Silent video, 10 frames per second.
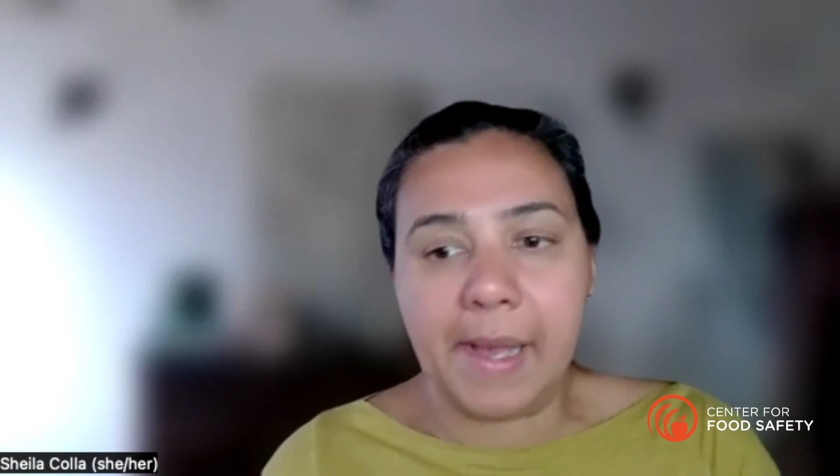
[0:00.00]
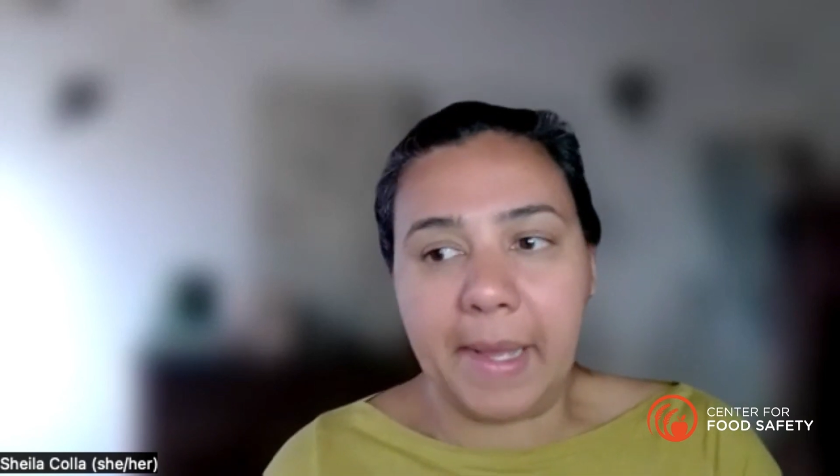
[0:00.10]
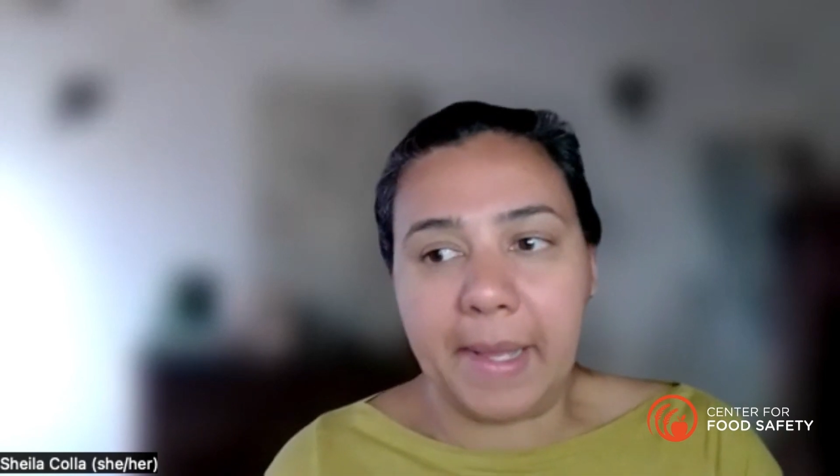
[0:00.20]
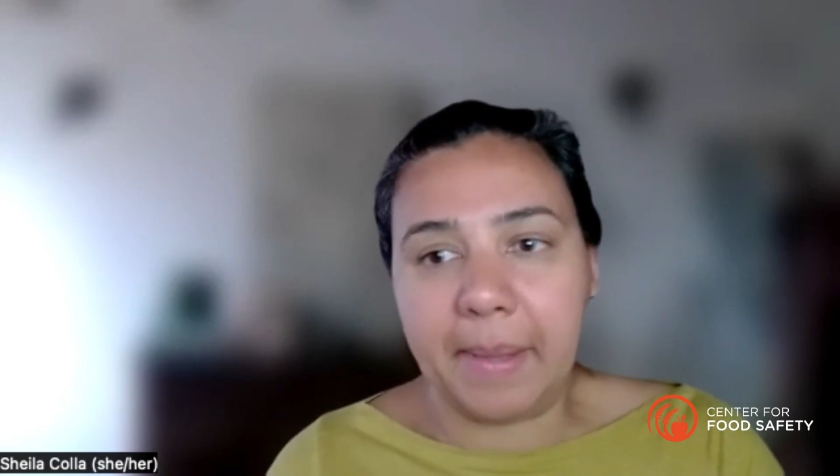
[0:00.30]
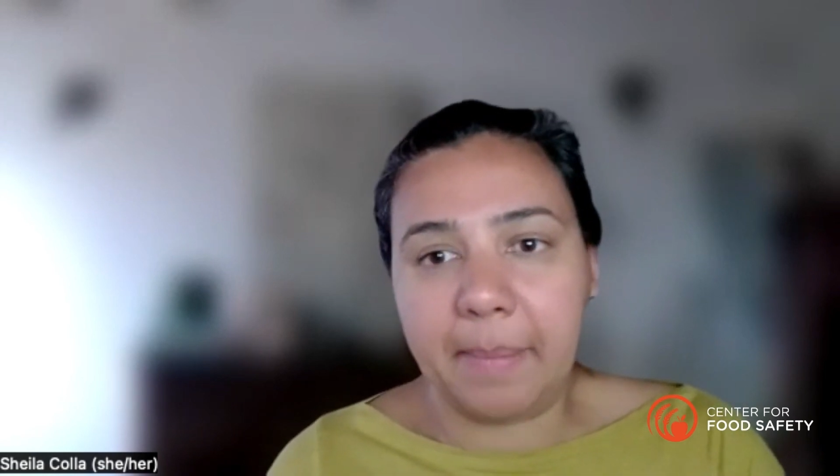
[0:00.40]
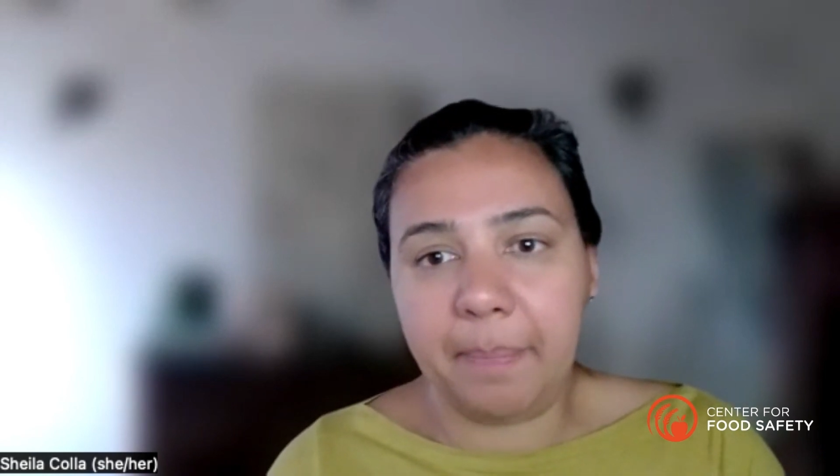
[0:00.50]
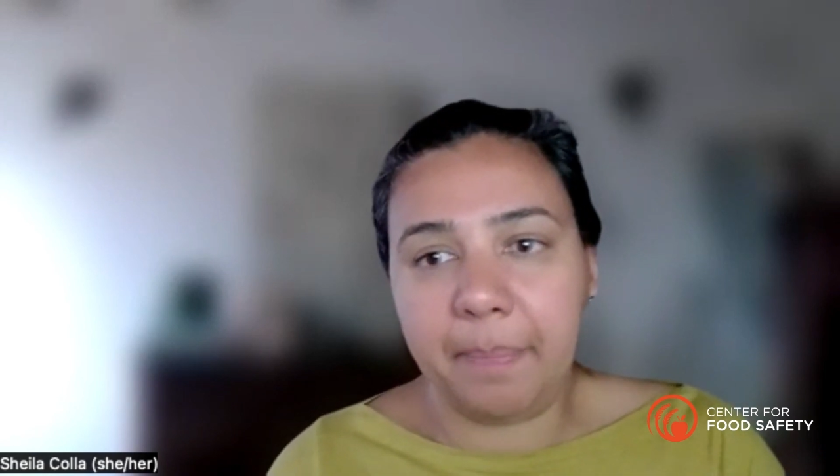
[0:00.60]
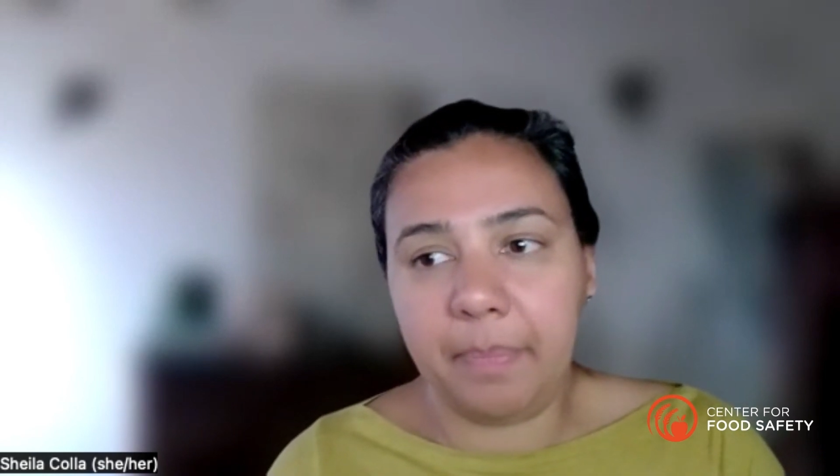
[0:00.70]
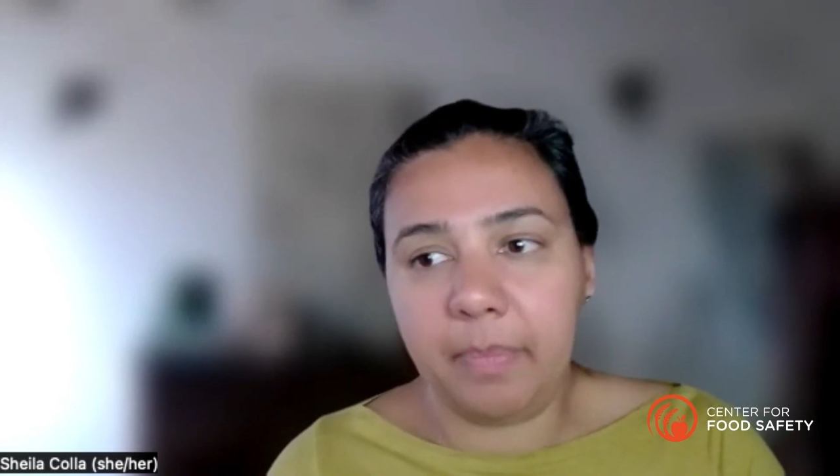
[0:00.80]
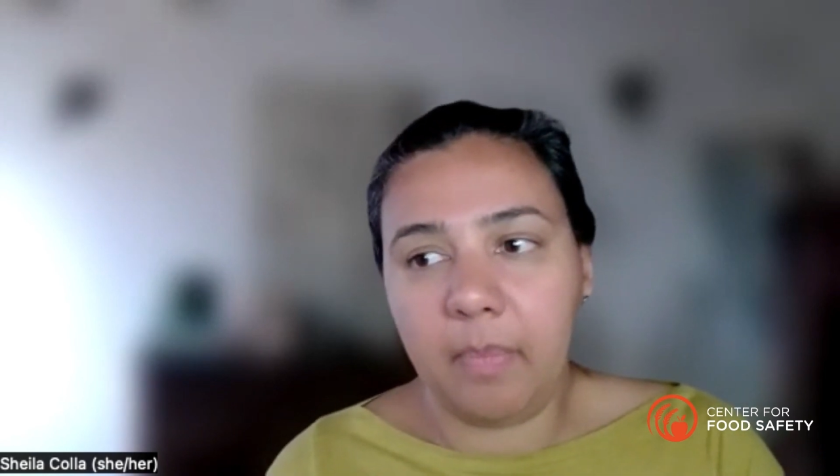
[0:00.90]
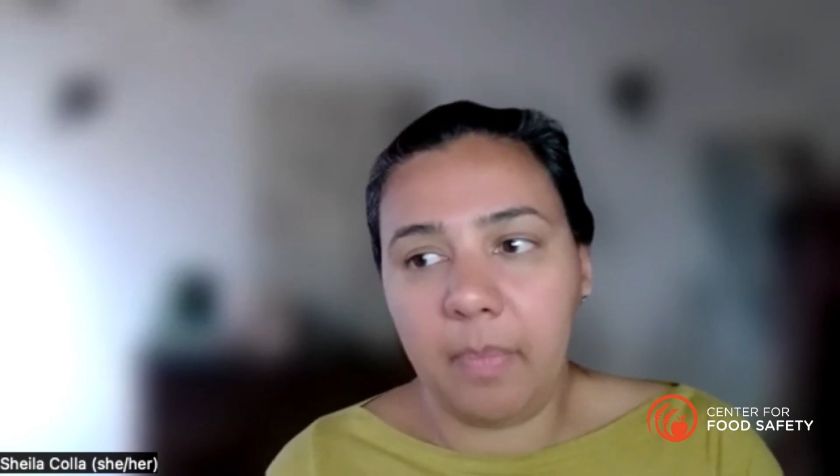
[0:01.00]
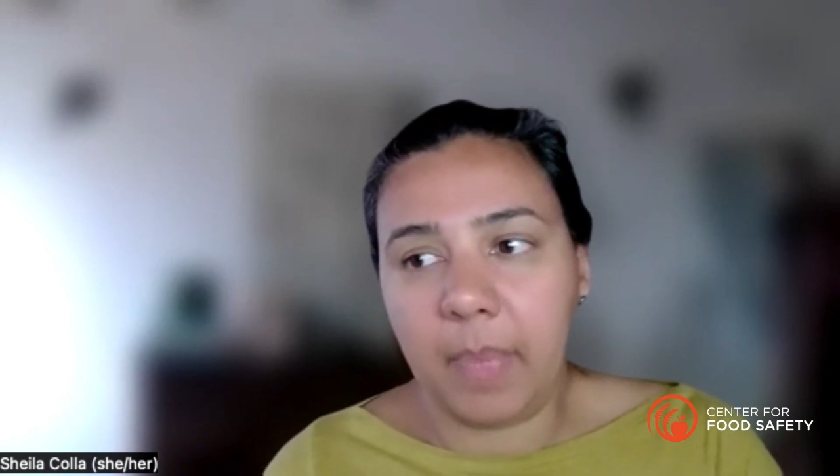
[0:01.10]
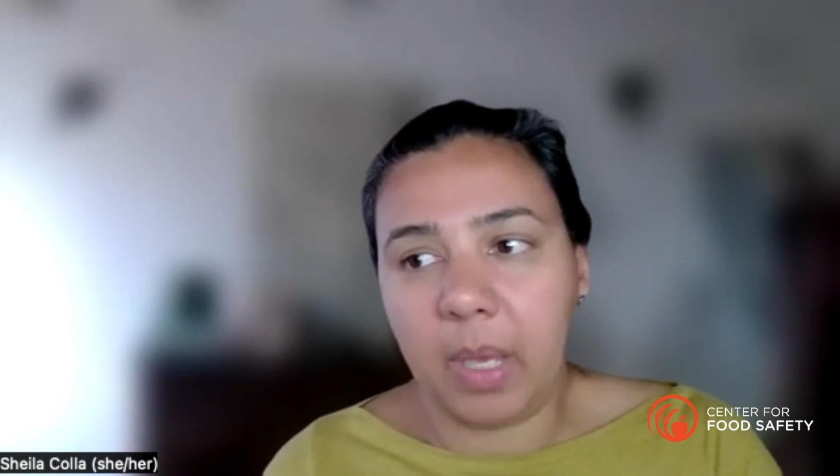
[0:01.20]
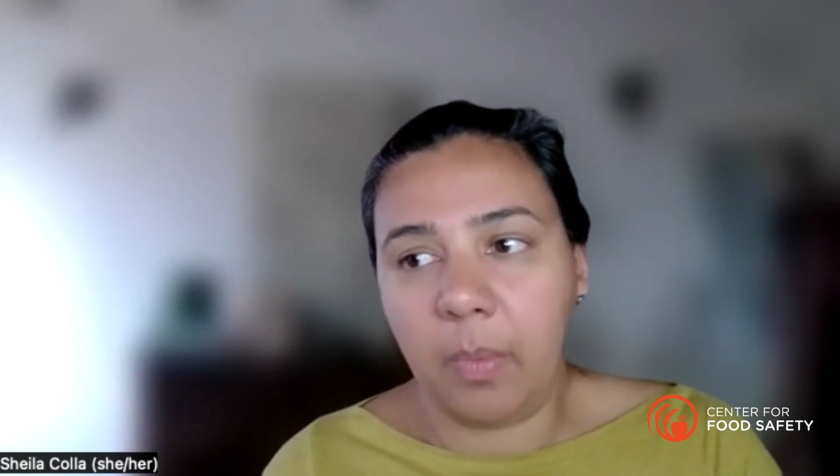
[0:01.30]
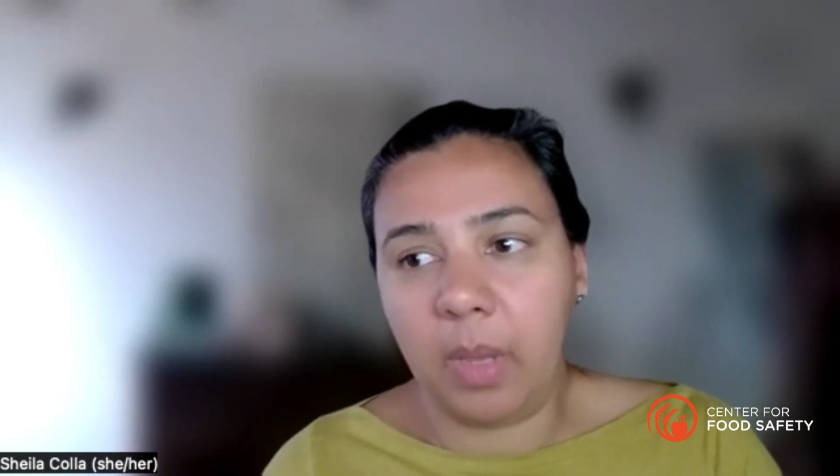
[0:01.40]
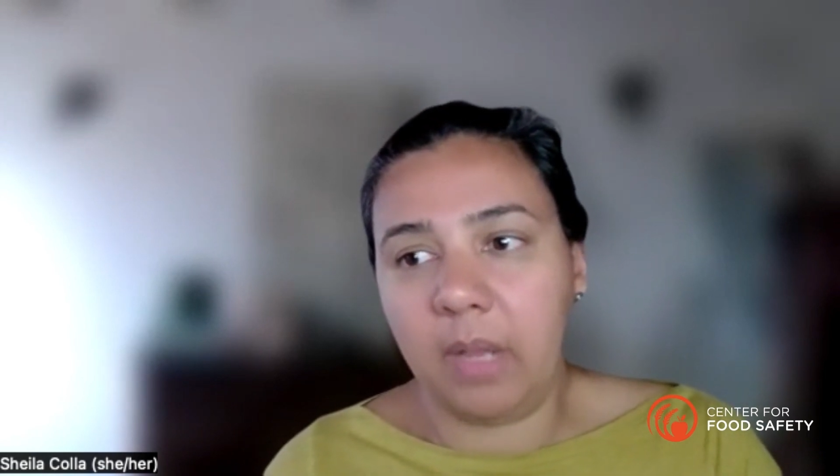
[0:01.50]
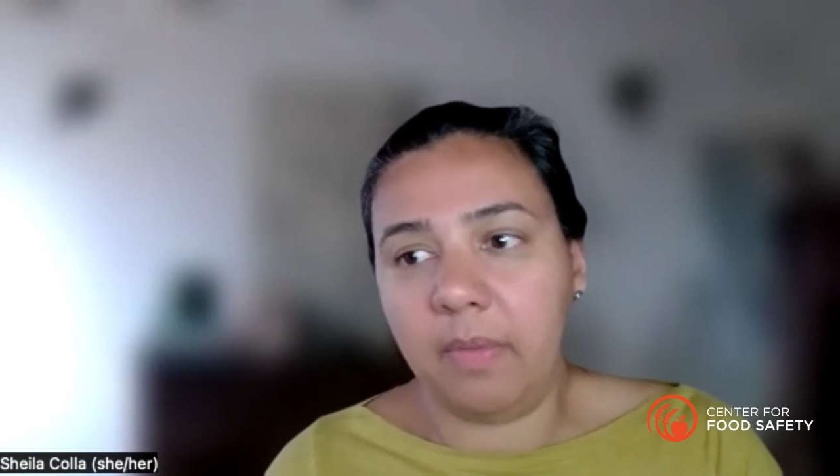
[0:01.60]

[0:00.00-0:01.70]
But one